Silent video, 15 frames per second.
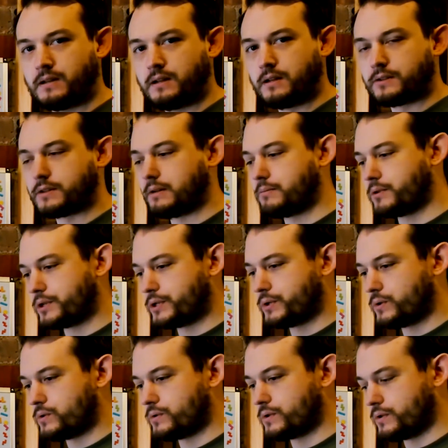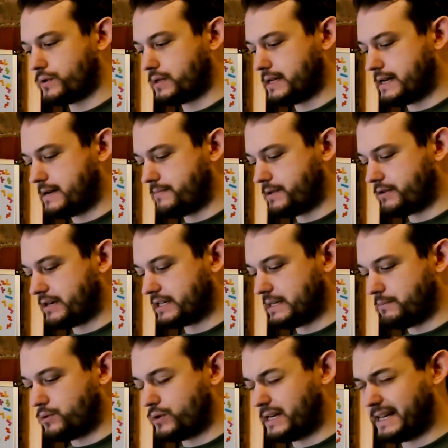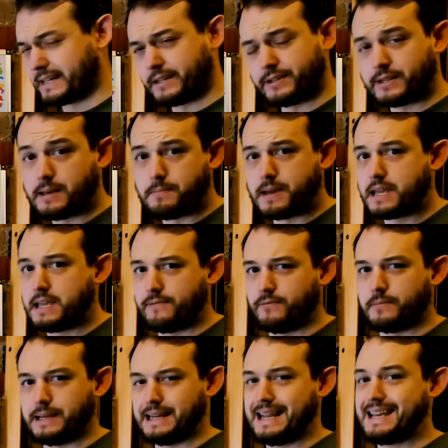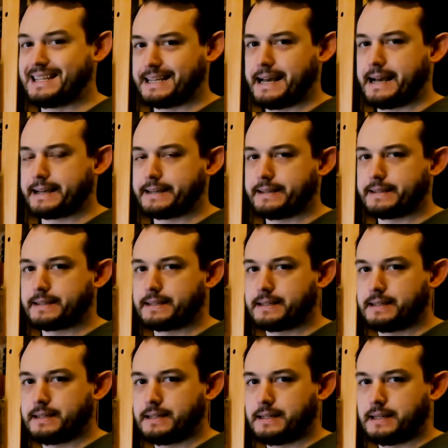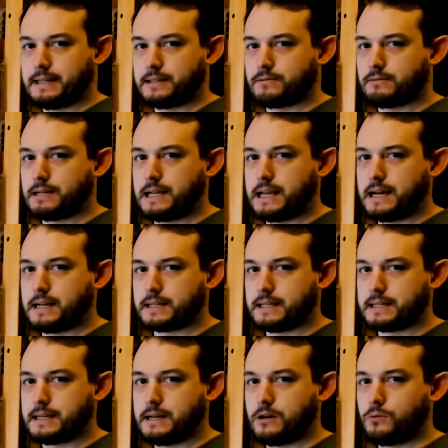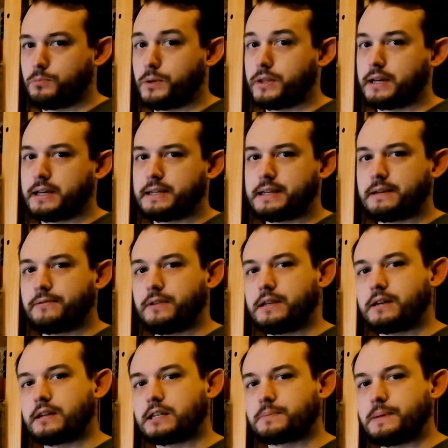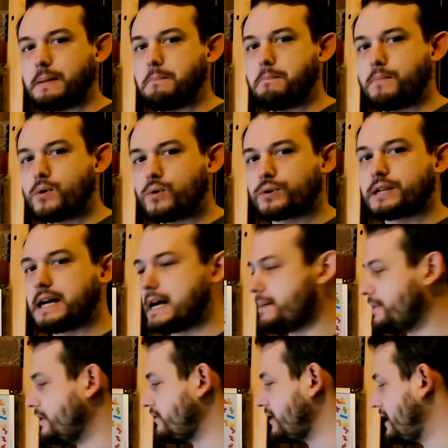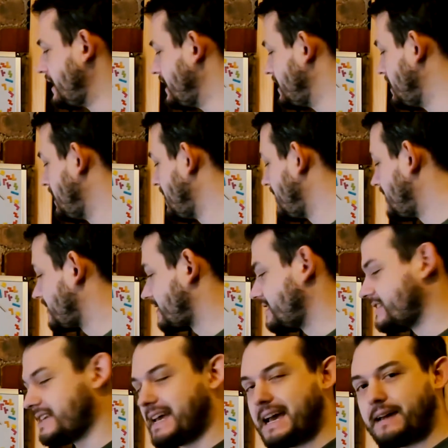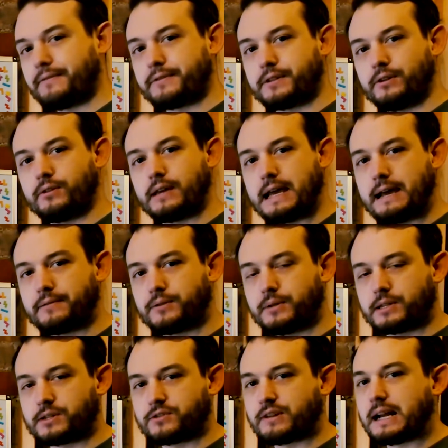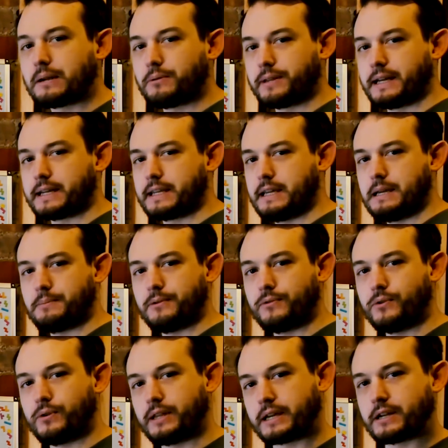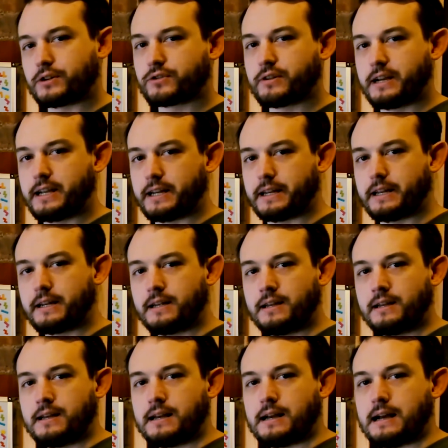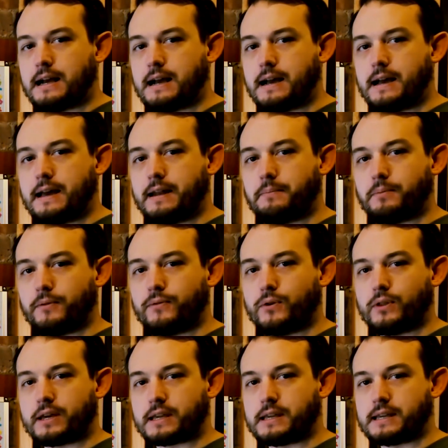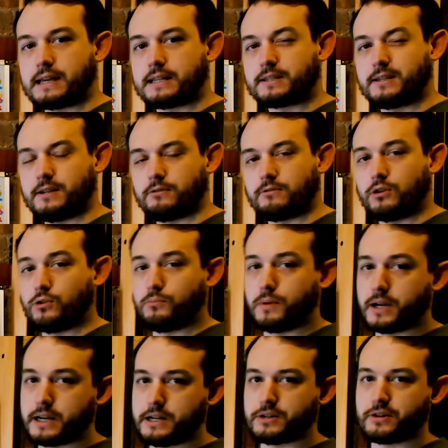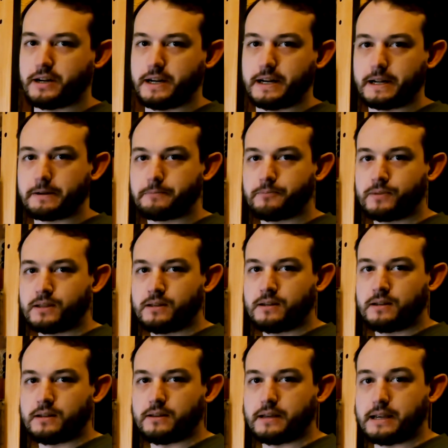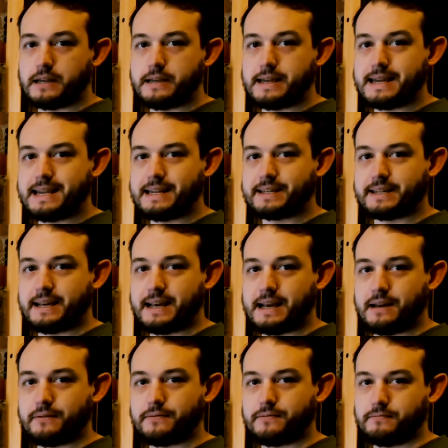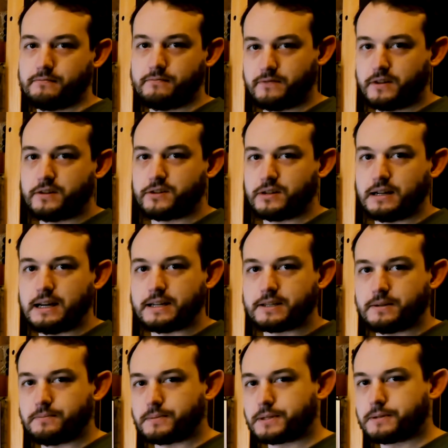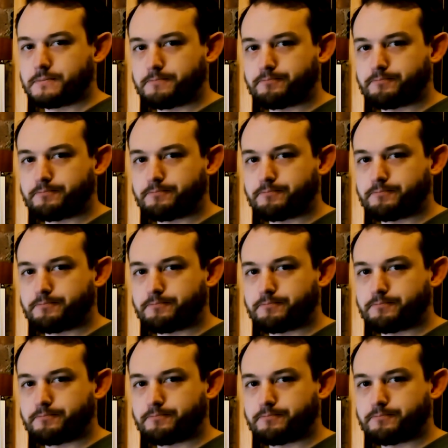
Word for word: So I'm not sure that um, there are actually more hackers. There may even be less hackers. It's really hard to tell, but they're definitely going to spend more time in RAID because they have to. They have to extract with that gear before they can trade it, and before they can get to real money trading, they need to have virtual items.